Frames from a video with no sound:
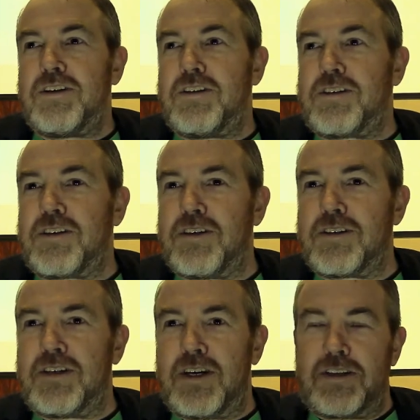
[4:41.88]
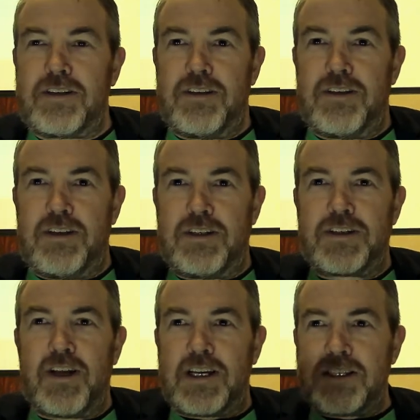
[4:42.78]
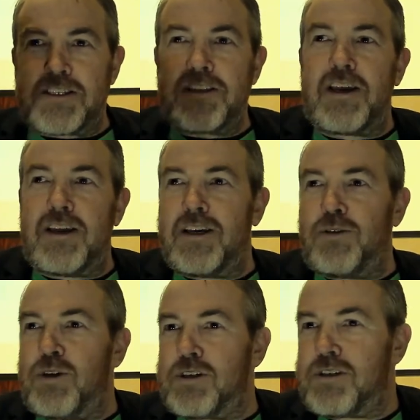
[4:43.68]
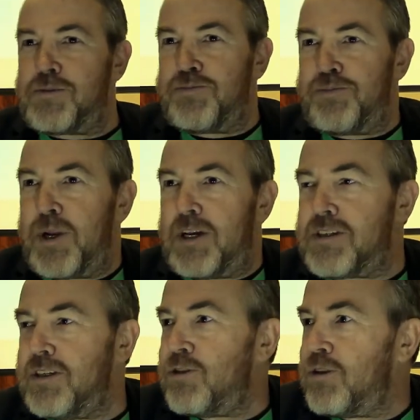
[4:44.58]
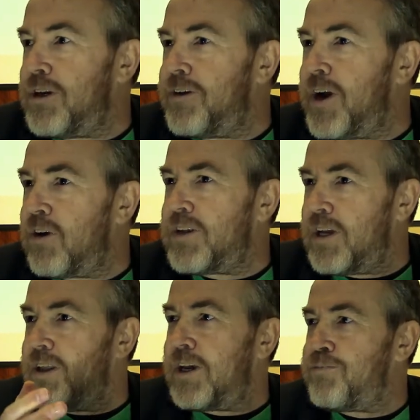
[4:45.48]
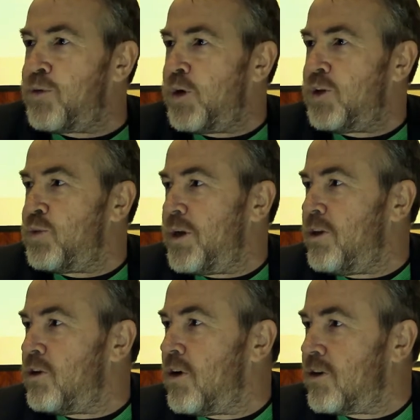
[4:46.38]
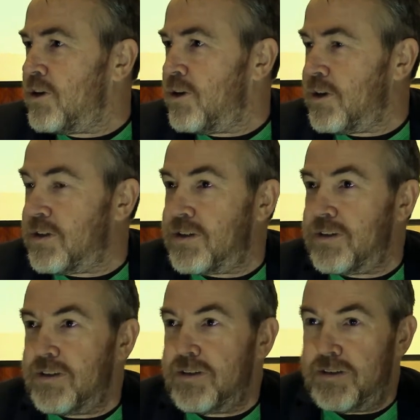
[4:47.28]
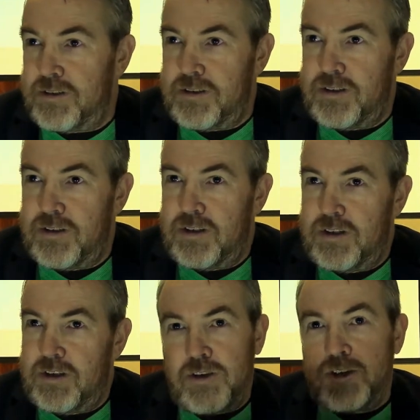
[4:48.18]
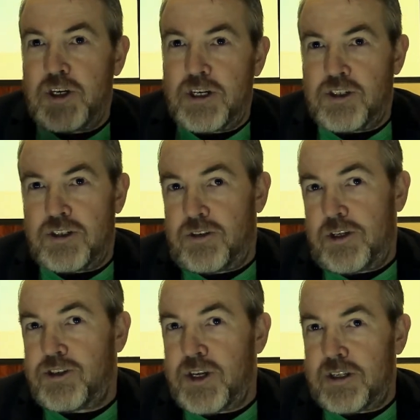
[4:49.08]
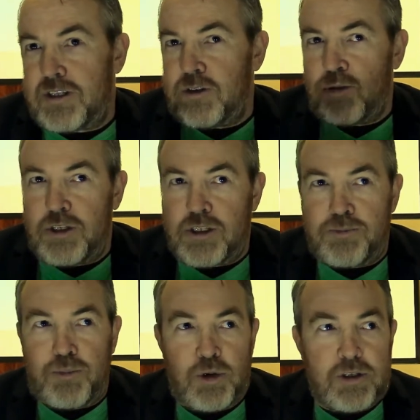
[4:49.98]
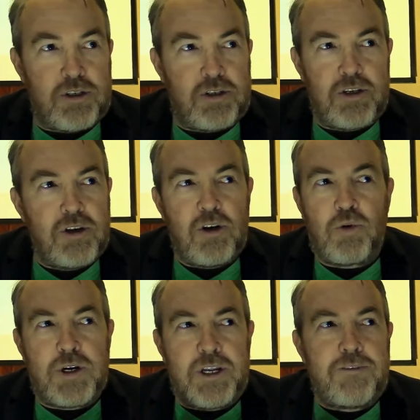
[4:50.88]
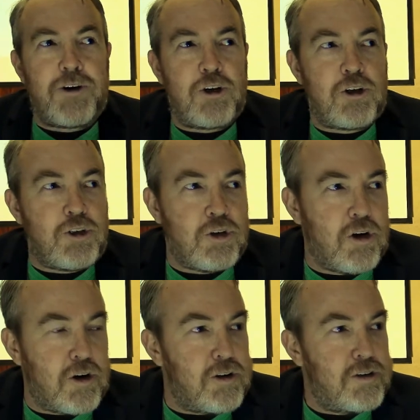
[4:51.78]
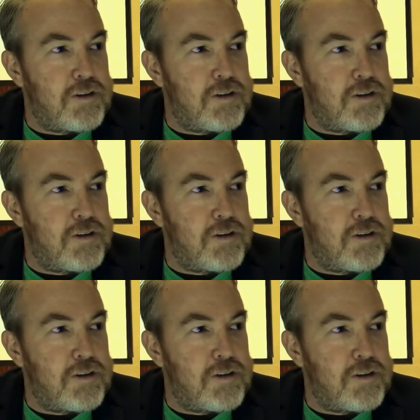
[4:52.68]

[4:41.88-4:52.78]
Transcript: says that it's like a stake that was placed into the ground at that point where you got hurt, rejected or disappointed, or whatever hurt you got.